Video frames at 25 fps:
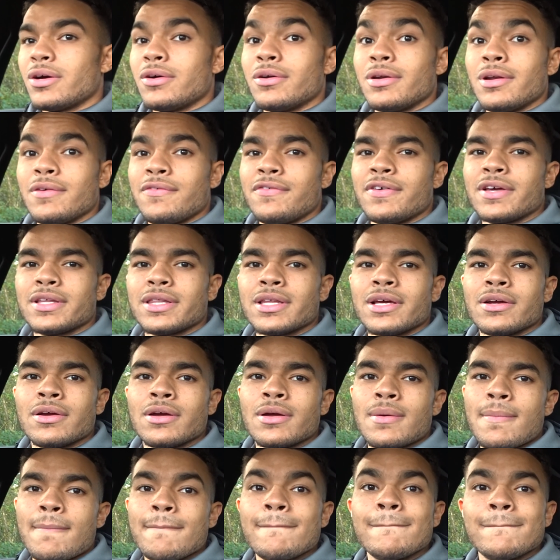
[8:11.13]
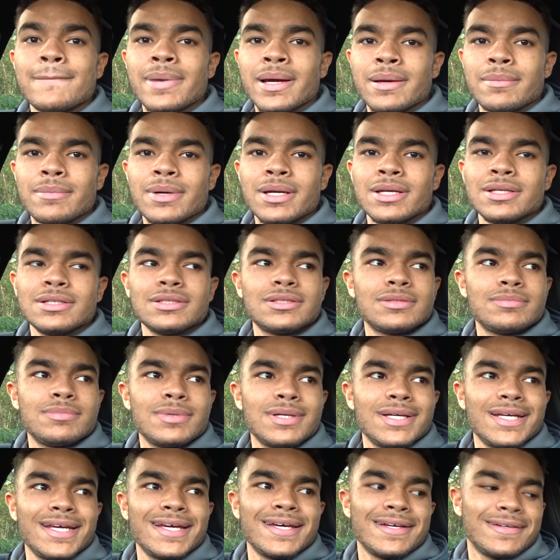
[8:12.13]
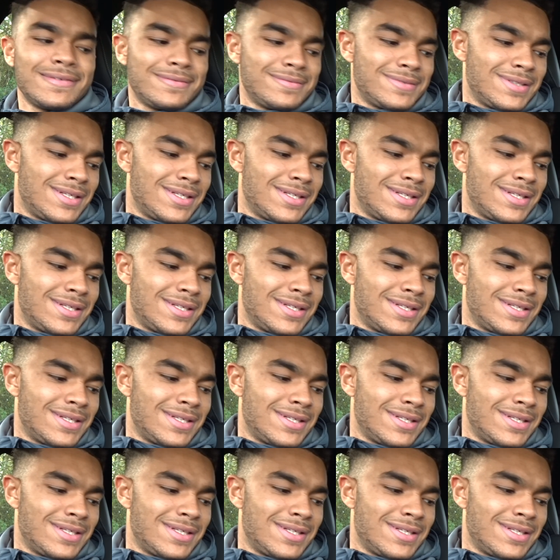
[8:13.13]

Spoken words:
it will affect their bank balance, but yeah.